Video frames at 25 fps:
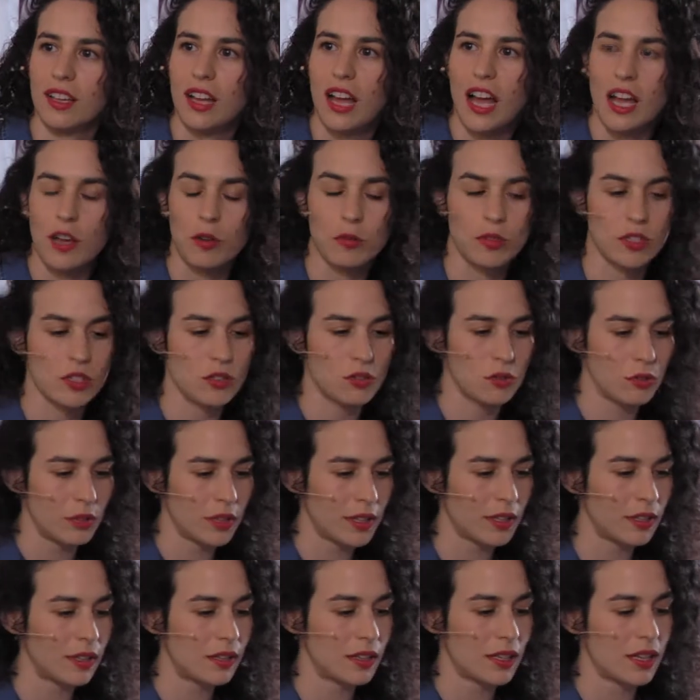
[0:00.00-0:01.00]
I was
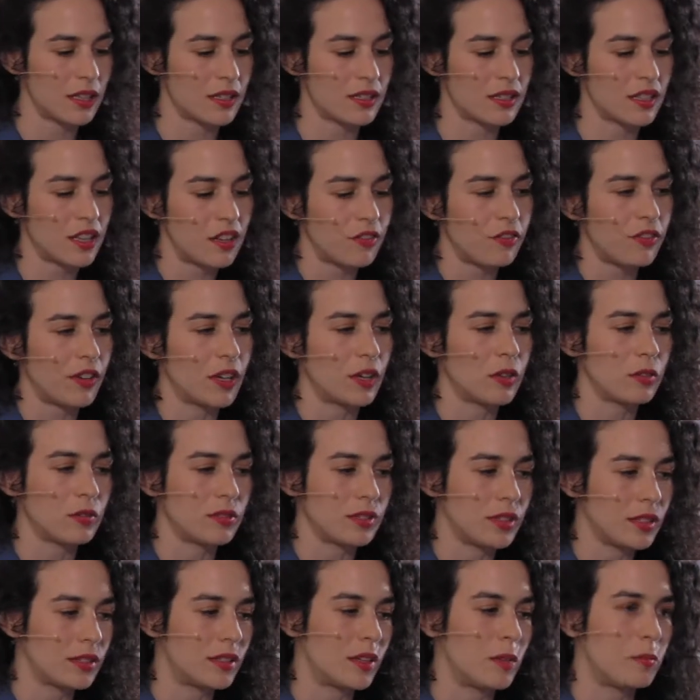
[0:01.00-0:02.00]
doing as if I
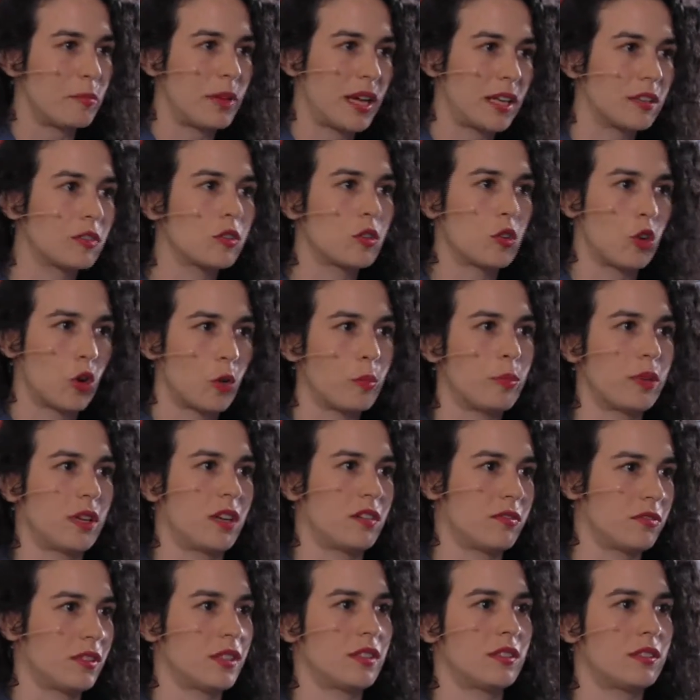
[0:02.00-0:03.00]
did a bad copy
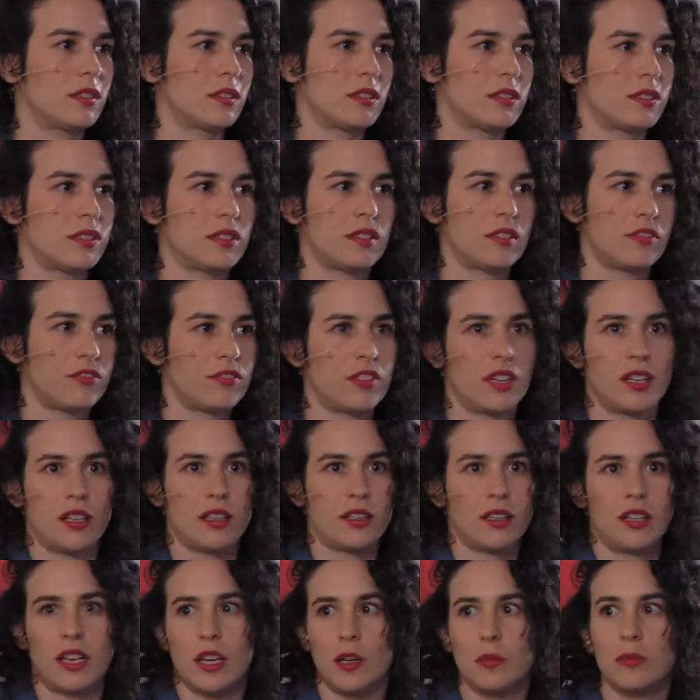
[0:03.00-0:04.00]
of it, as if
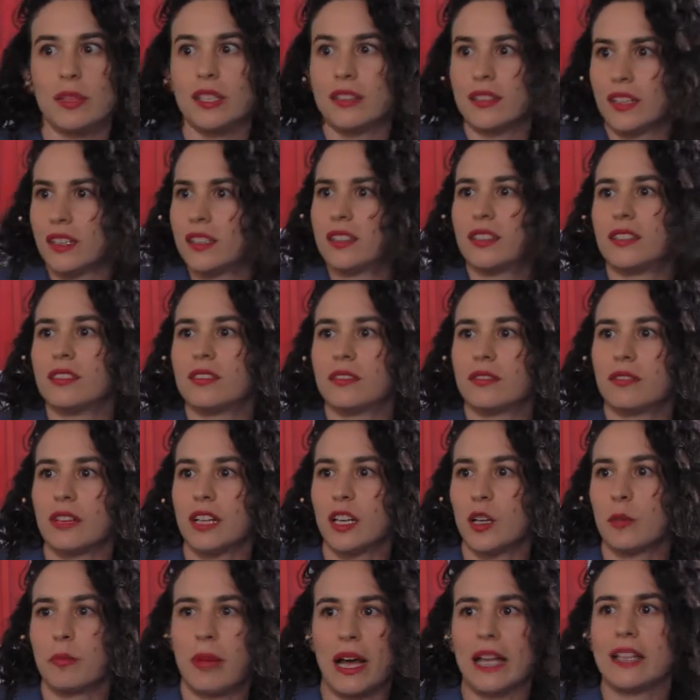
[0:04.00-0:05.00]
I imitated
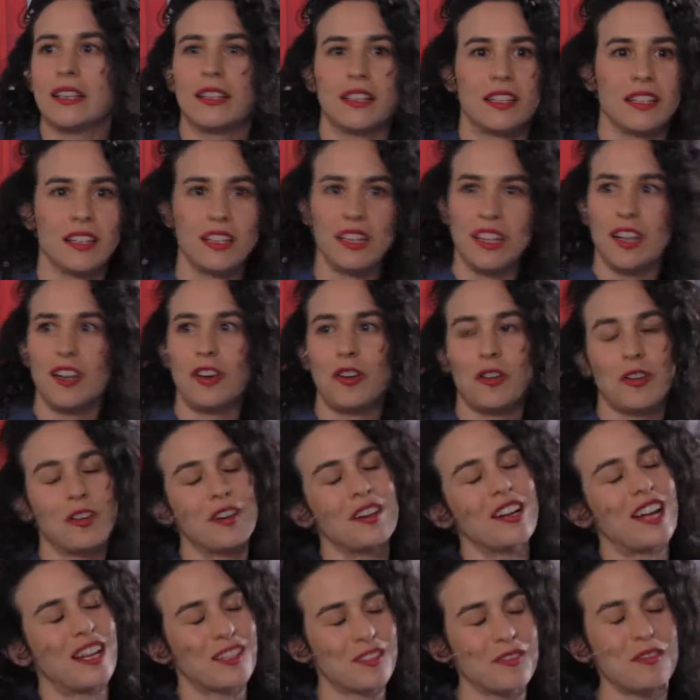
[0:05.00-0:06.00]
really badly, or
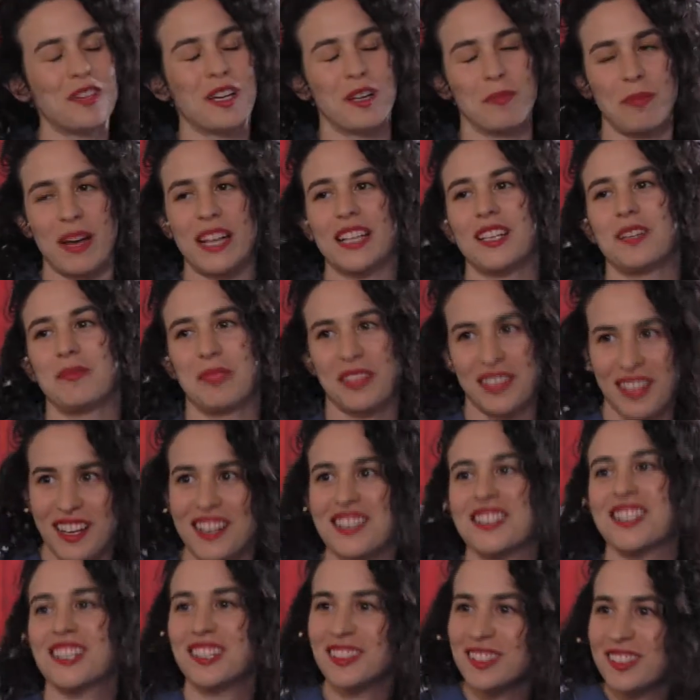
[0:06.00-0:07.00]
not really badly, but
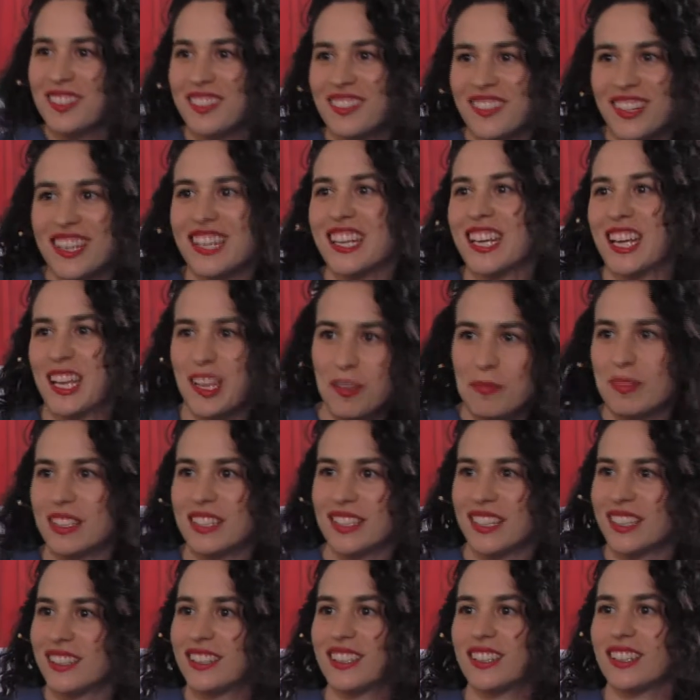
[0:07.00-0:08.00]
actually really
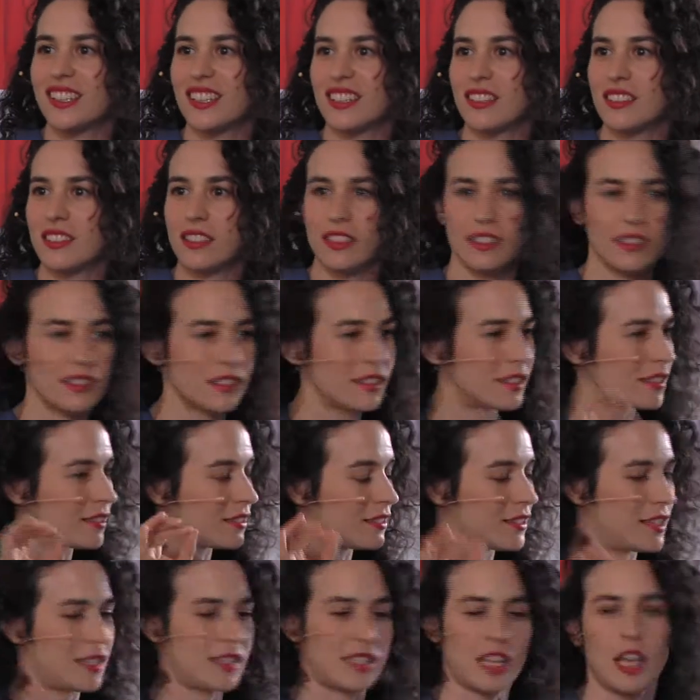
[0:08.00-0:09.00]
imitating it
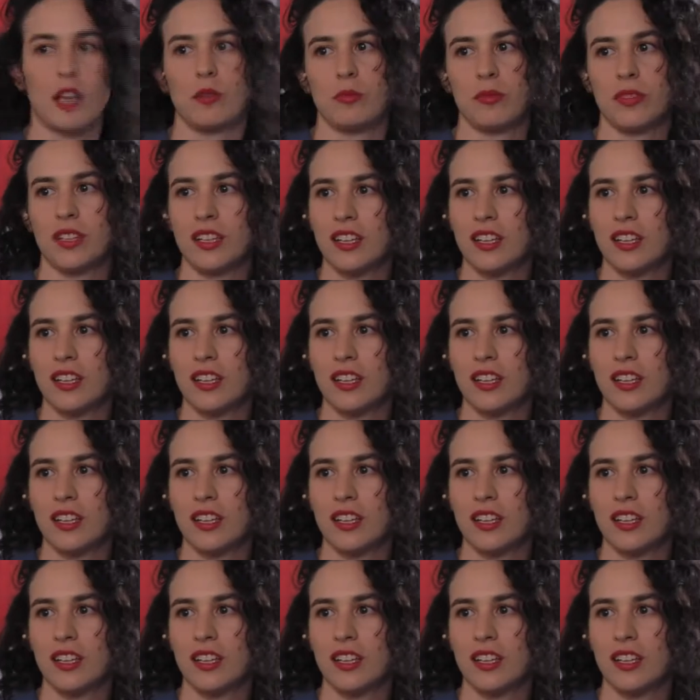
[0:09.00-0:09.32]
the same.